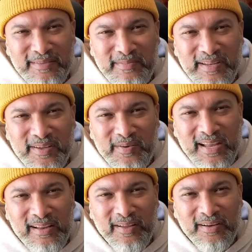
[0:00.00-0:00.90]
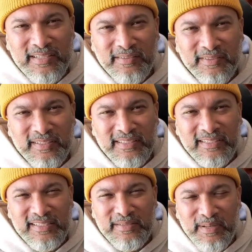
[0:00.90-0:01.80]
somebody who had a lot of different
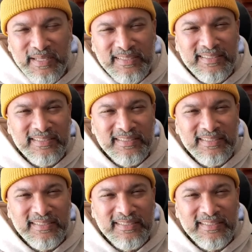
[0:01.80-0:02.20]
disciplines